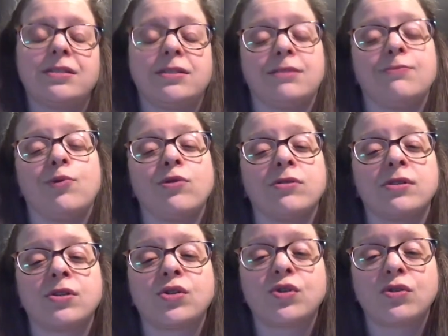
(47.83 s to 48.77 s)
it's
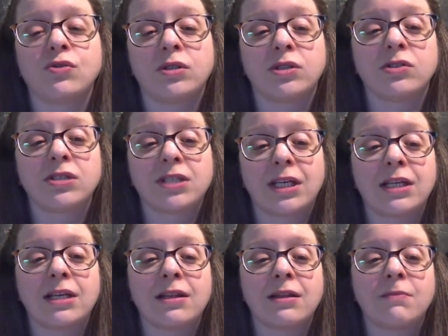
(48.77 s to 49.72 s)
important to
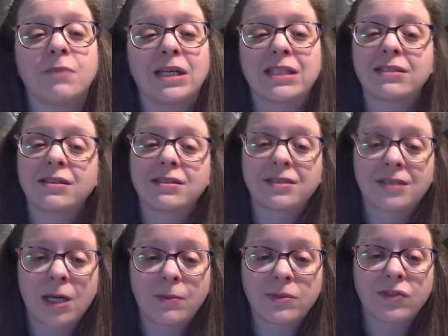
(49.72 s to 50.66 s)
understand the basic
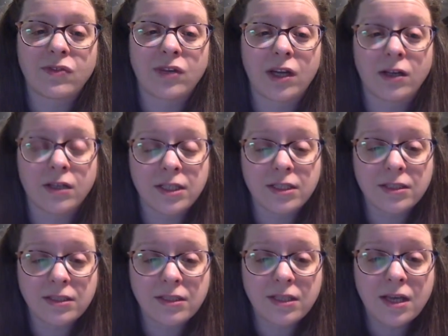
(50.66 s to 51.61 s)
steps of
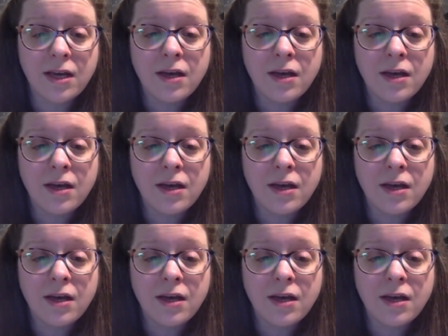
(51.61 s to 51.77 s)
inheritance.